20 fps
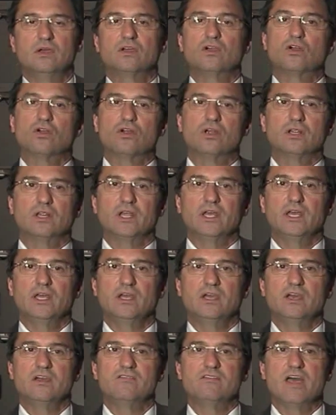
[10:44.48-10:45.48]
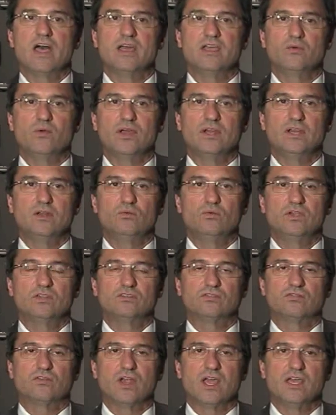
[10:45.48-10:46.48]
Currently, evaluating
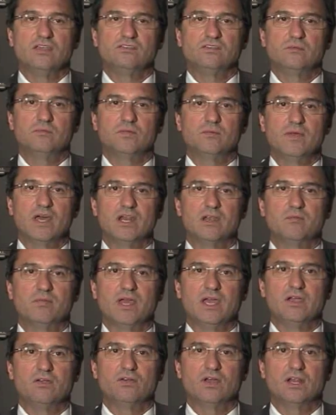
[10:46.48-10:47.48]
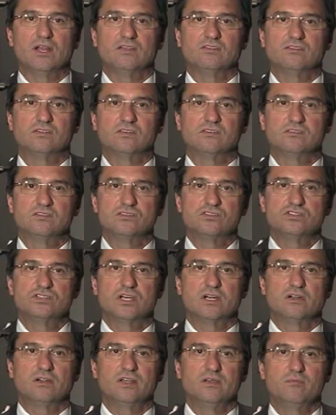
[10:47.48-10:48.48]
risks for asymptomatic pancreatic cysts is
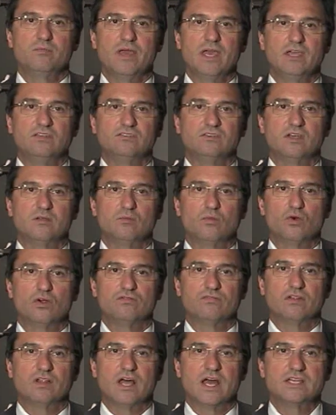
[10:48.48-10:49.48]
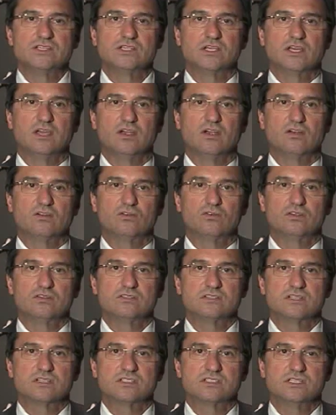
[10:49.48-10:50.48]
generally based on morphologic
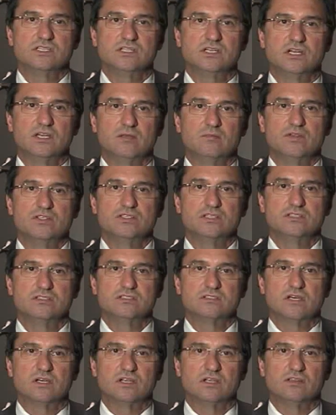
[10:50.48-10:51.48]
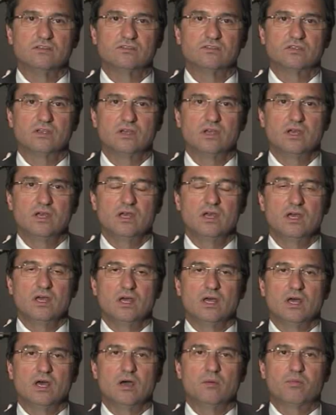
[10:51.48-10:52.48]
characteristics seen on imaging studies.
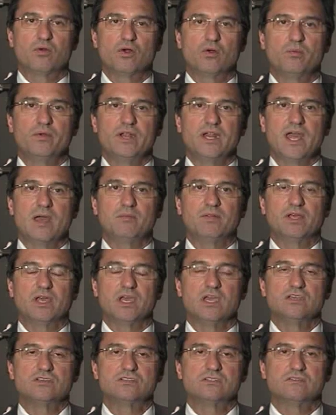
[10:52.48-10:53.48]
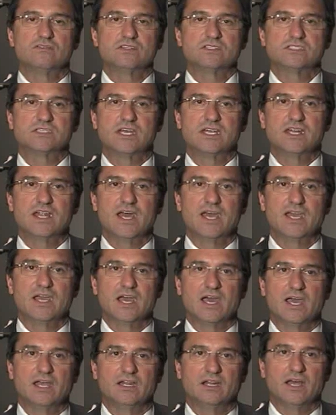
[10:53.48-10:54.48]
Appropriate application of the Sendai
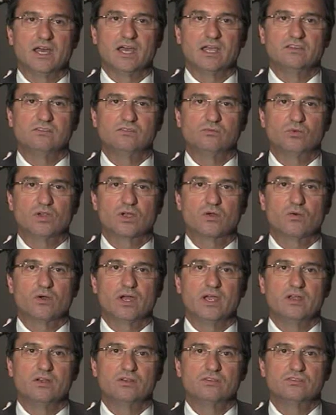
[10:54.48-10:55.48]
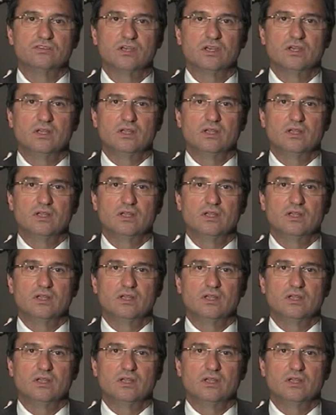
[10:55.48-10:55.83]
guidelines requires